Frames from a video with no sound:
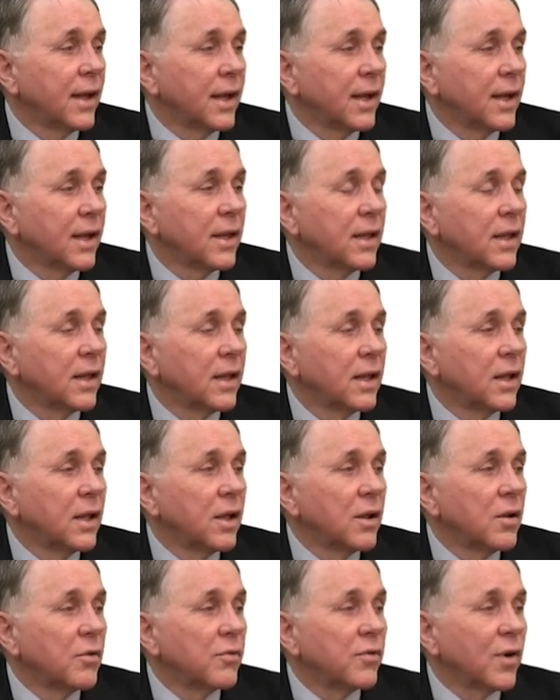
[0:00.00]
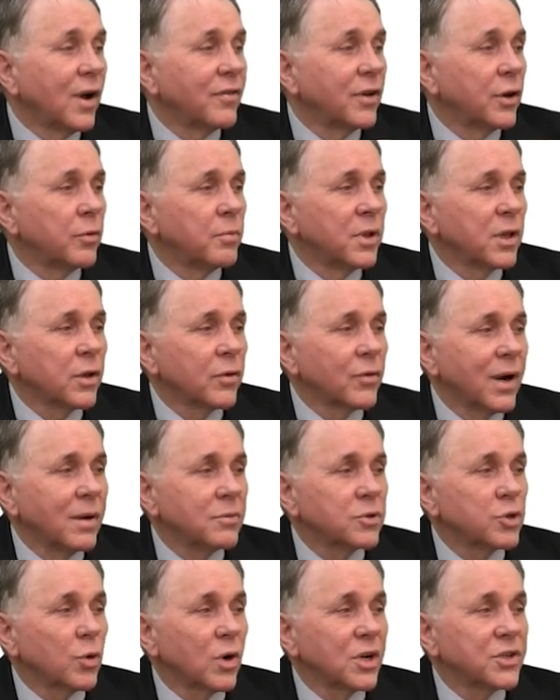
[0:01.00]
Uh, 500
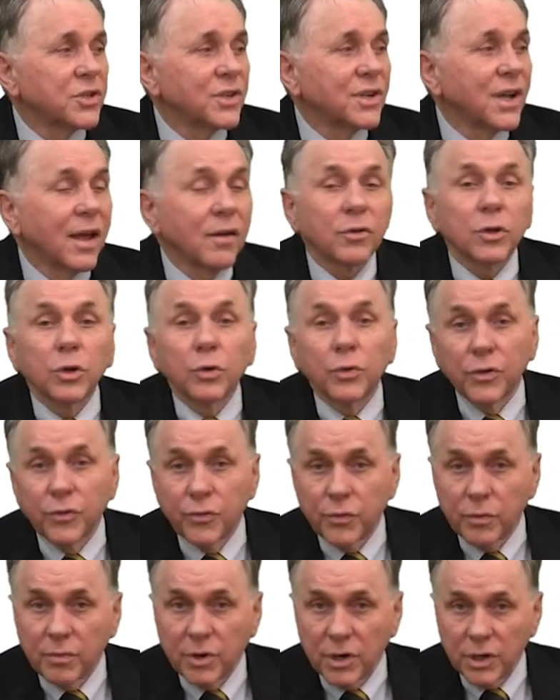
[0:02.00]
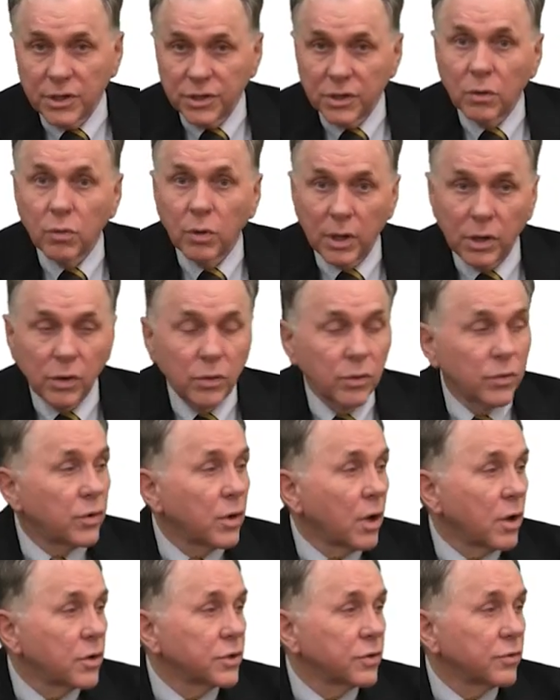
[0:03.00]
milligrams twice a day of clarithromycin, quite a good
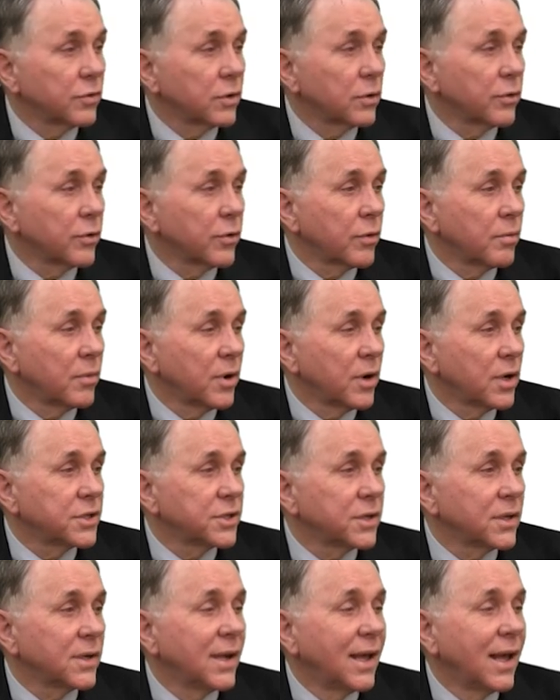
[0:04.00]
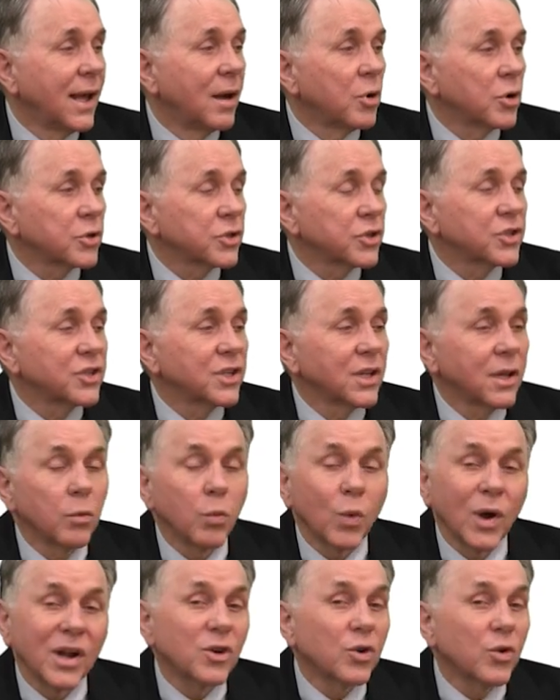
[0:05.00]
dose of clarithromycin.
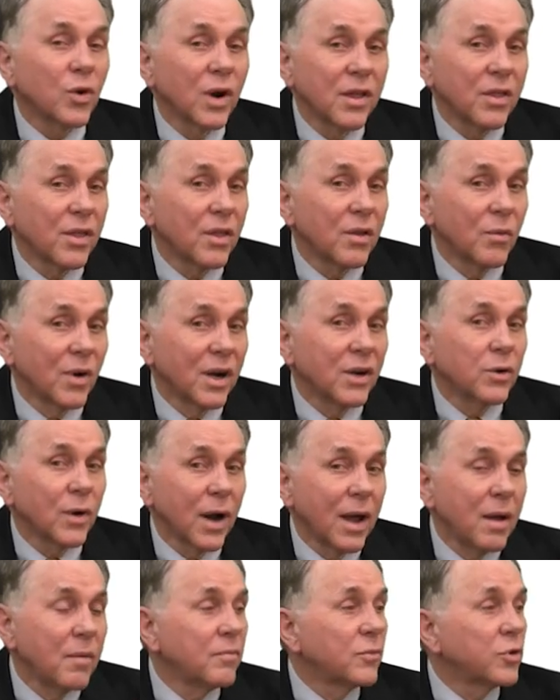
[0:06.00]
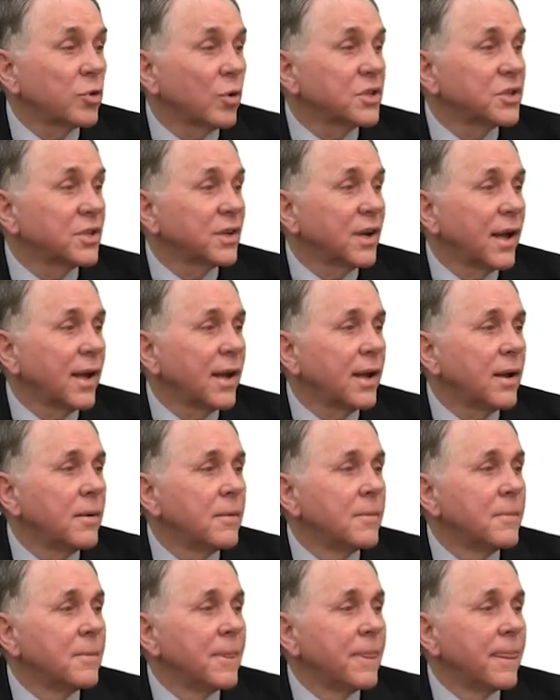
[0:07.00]
Amoxicillin, one, gra one gram twice a day.
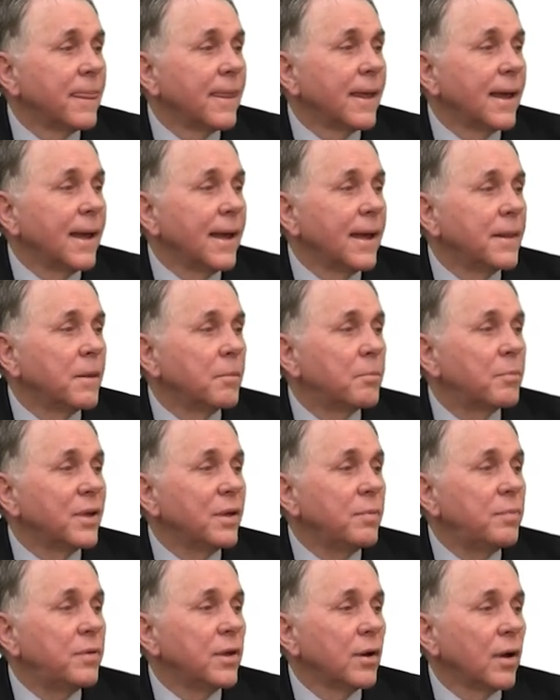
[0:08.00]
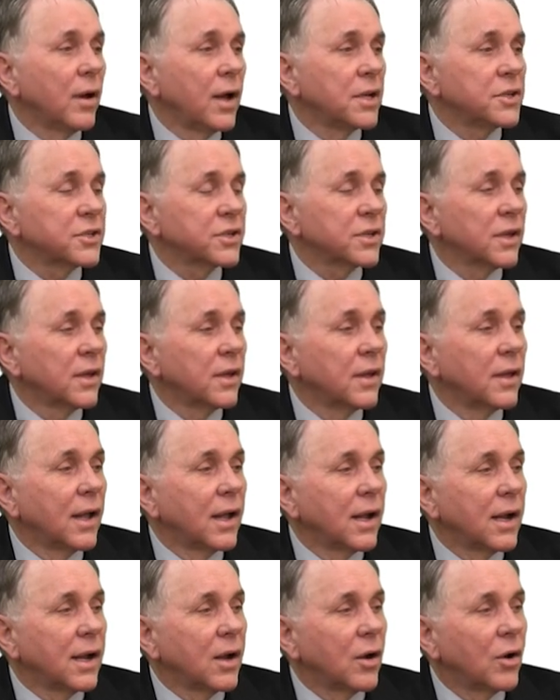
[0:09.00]
And the PPIs,
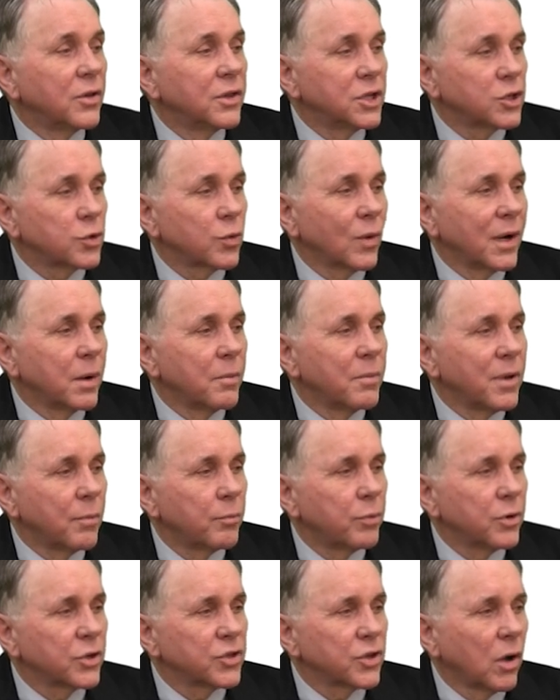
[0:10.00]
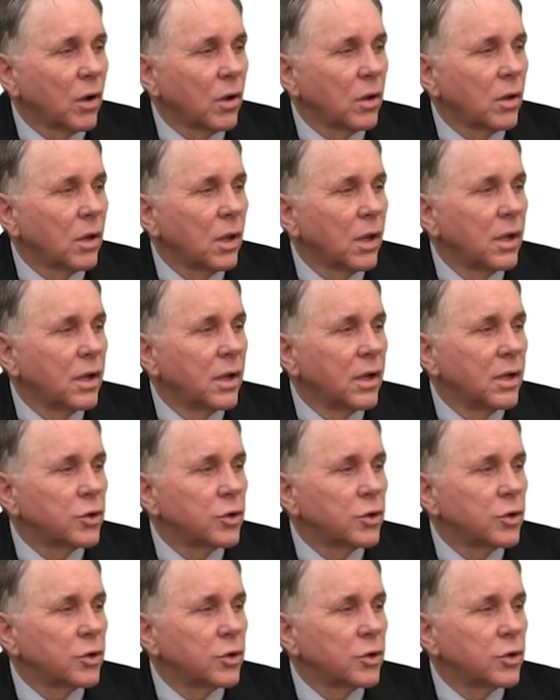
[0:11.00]
uh, on this one, omeprazole,